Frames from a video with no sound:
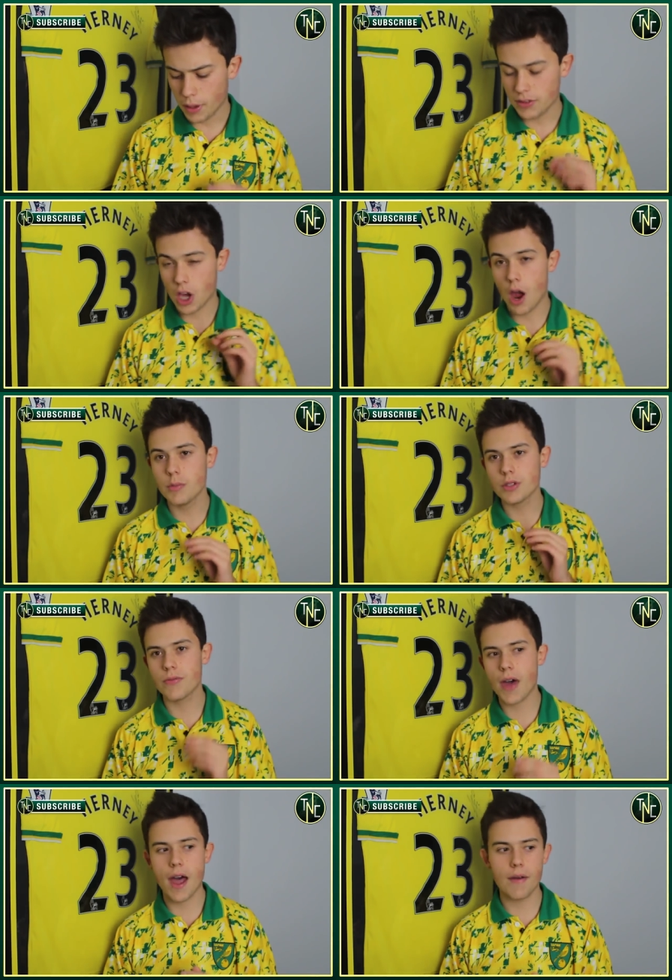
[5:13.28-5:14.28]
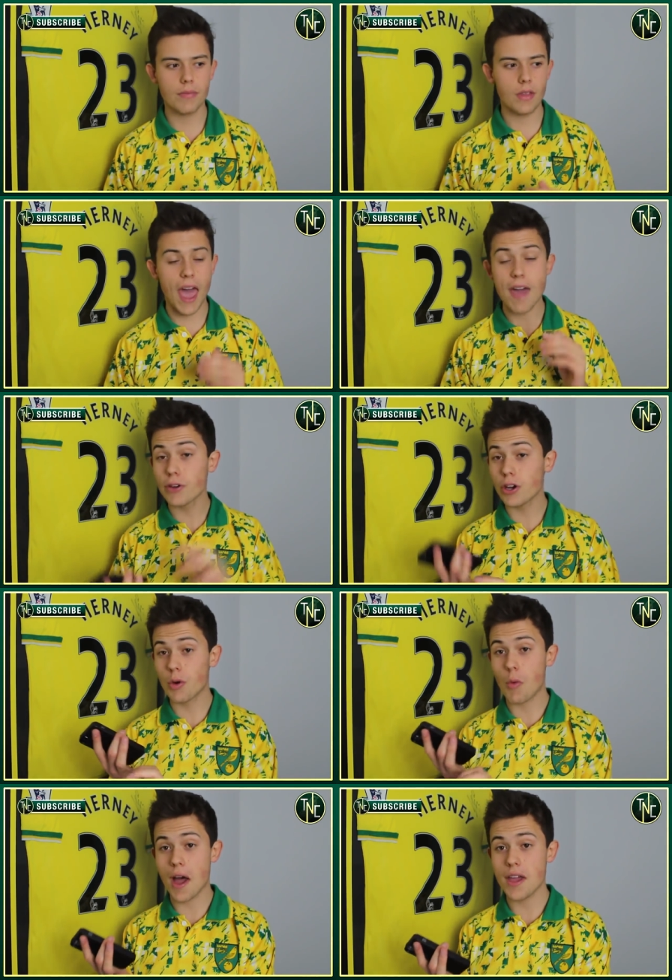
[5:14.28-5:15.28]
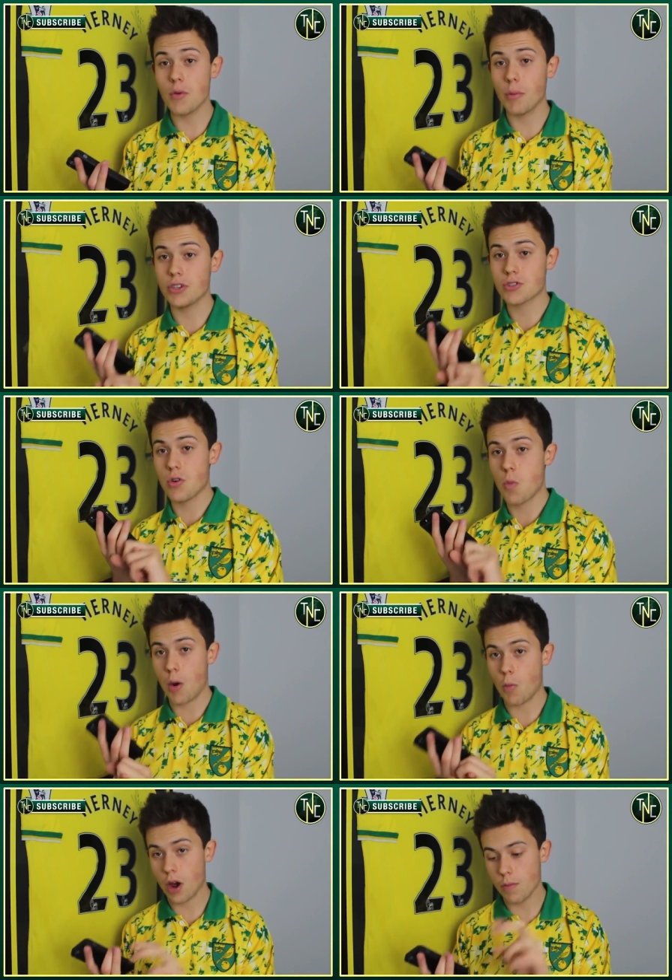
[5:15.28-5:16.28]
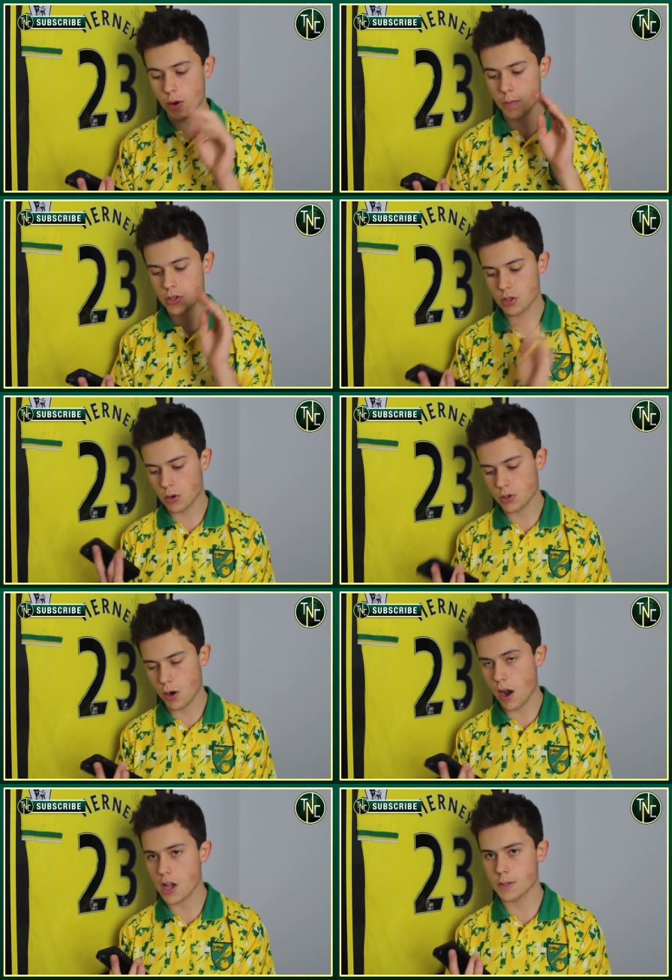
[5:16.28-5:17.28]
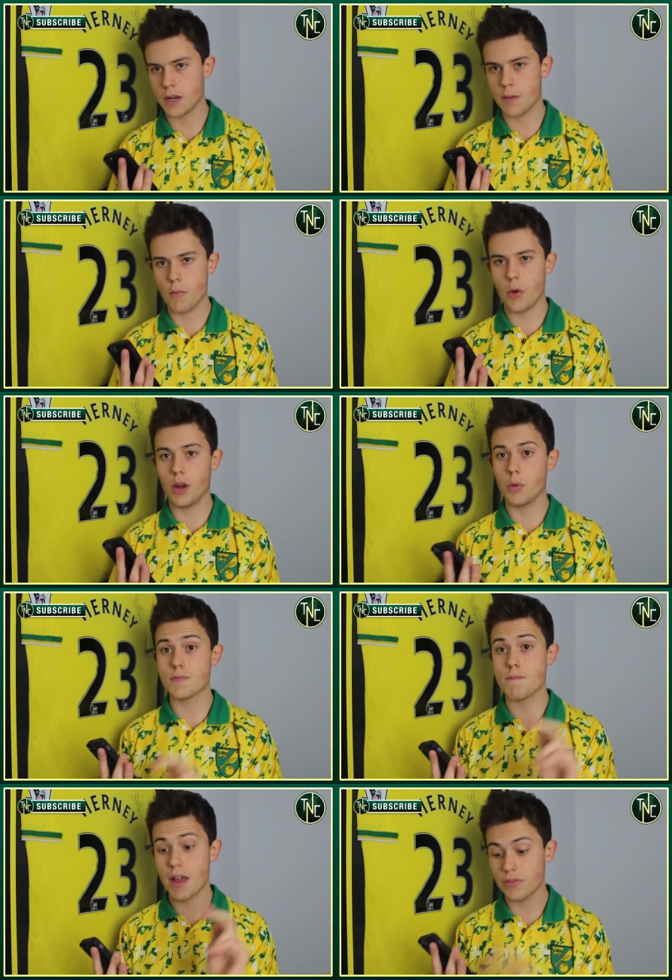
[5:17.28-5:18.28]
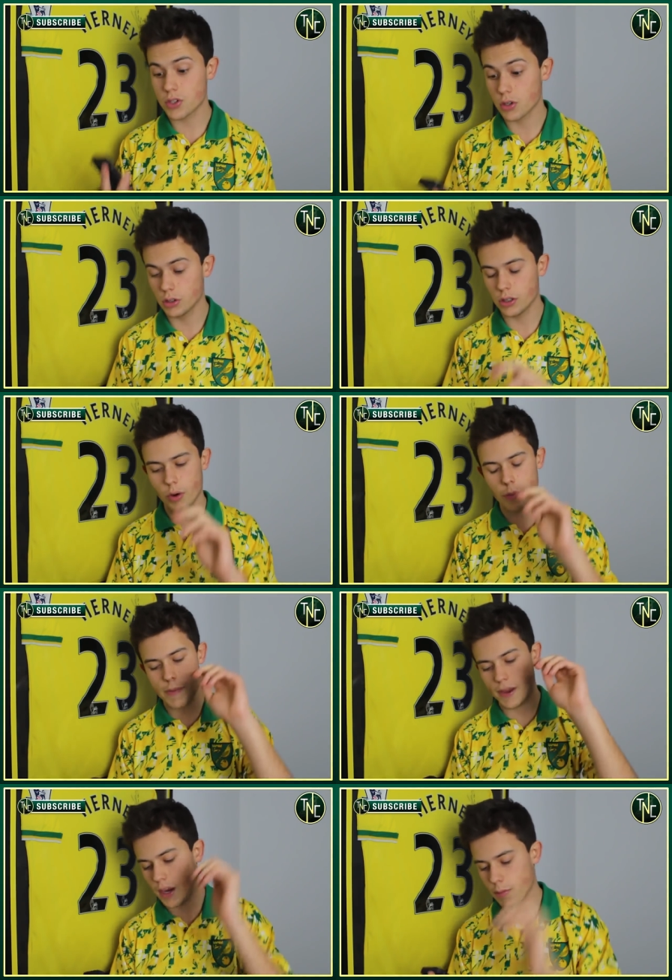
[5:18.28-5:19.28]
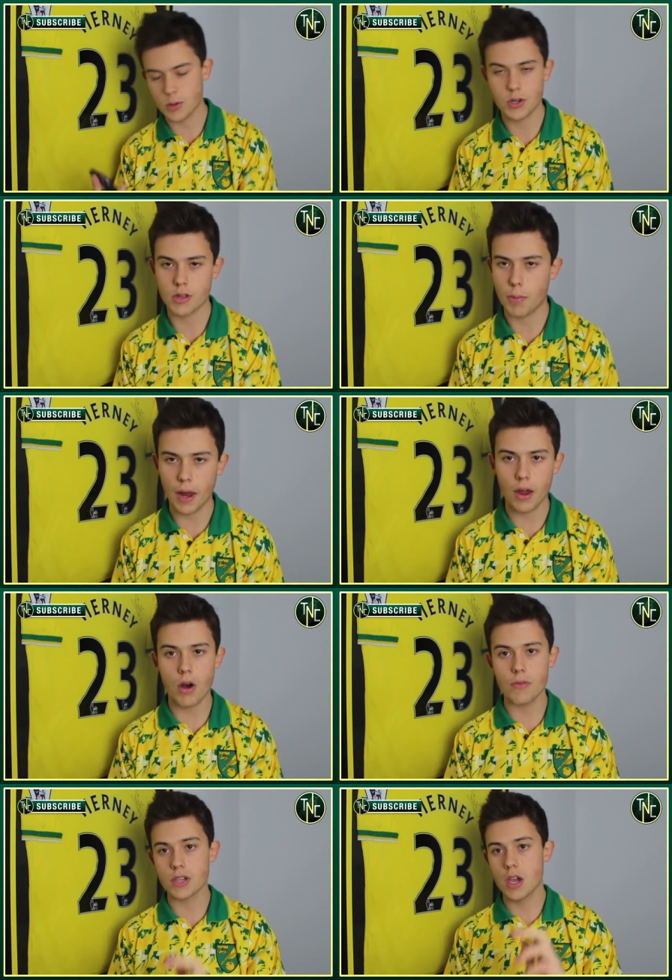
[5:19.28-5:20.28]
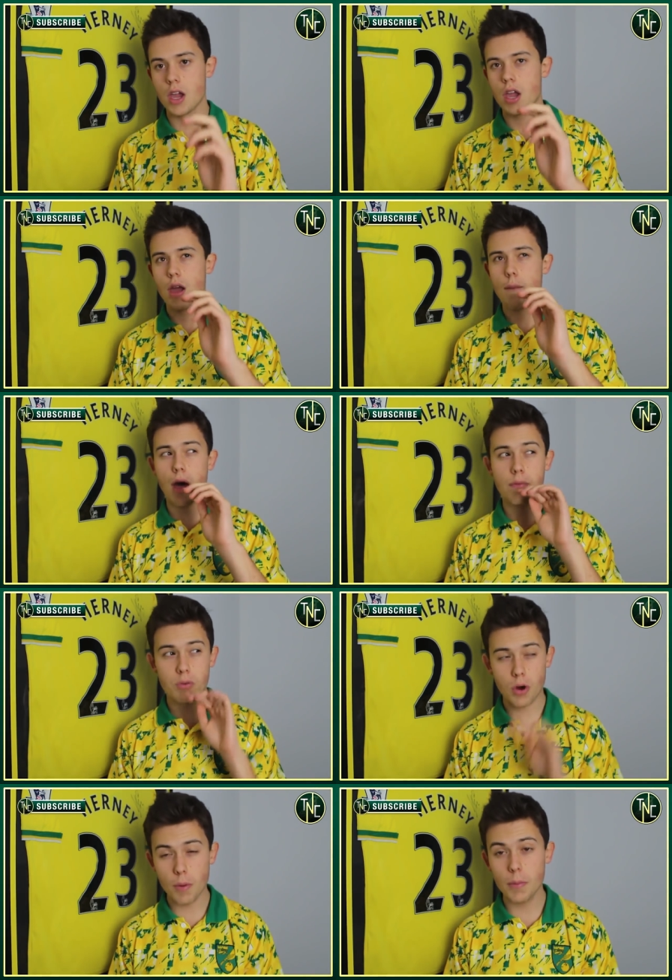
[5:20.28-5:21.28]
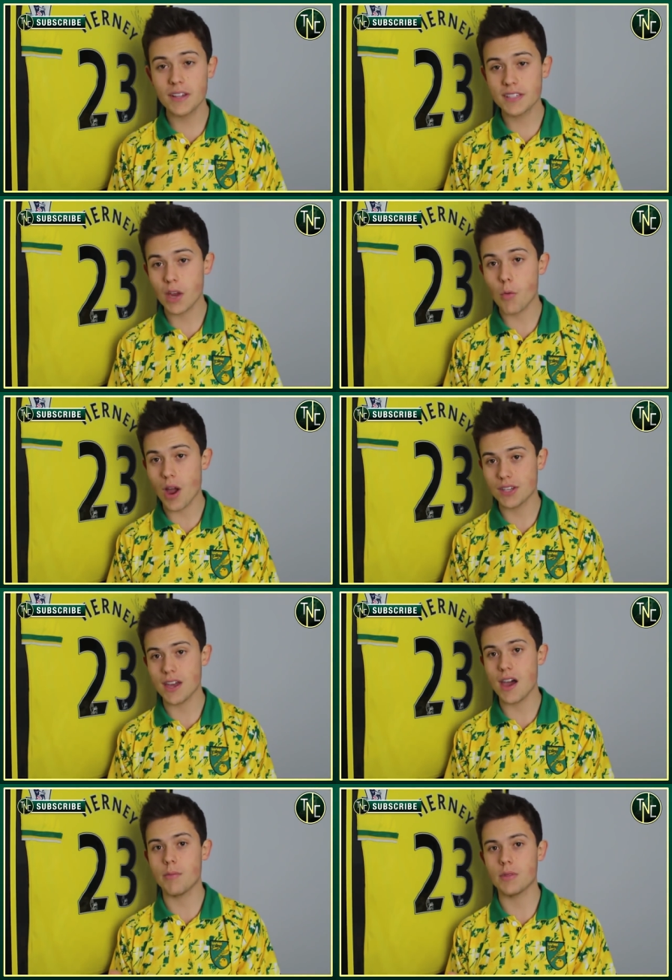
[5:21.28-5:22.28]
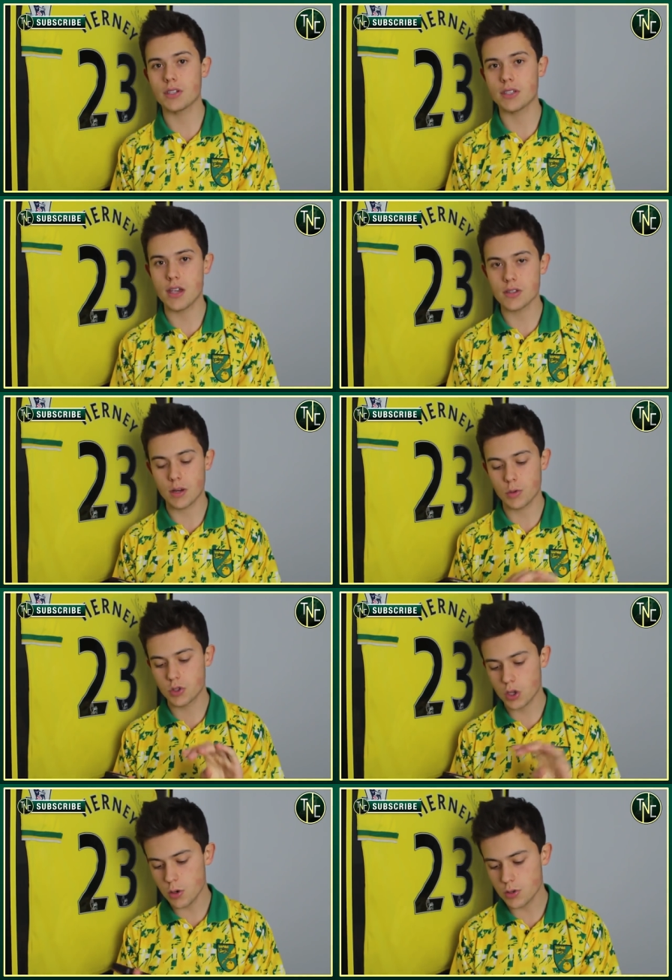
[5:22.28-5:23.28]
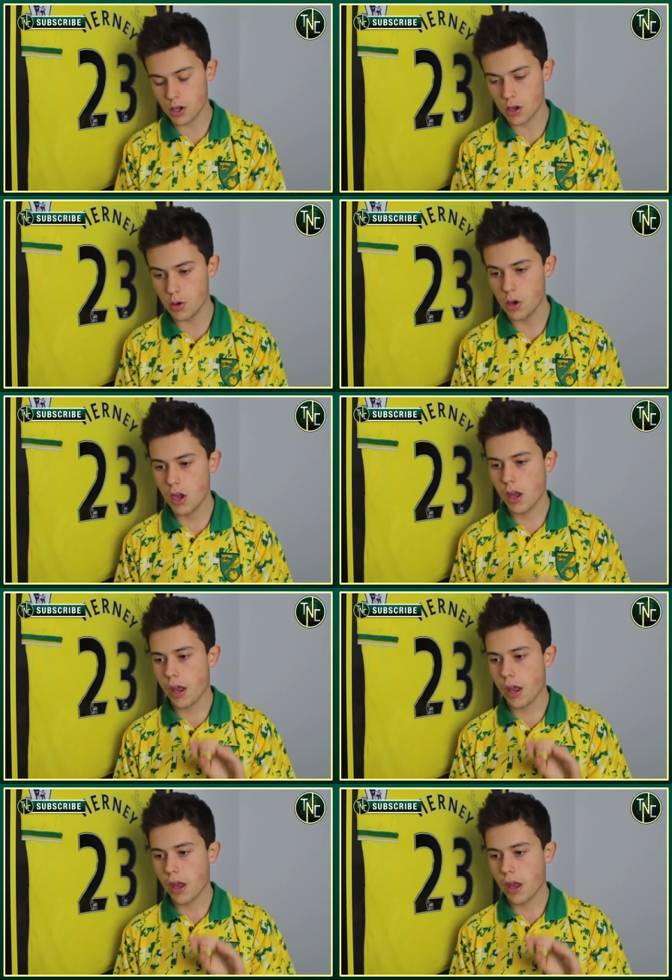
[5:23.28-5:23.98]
But in terms of that, Everton away, when we drew 1-1, when Bissong scored a last minute winner, was mental. When we beat Ipswich in the playoffs, but I'd probably say West Ham this season, it was 2-2.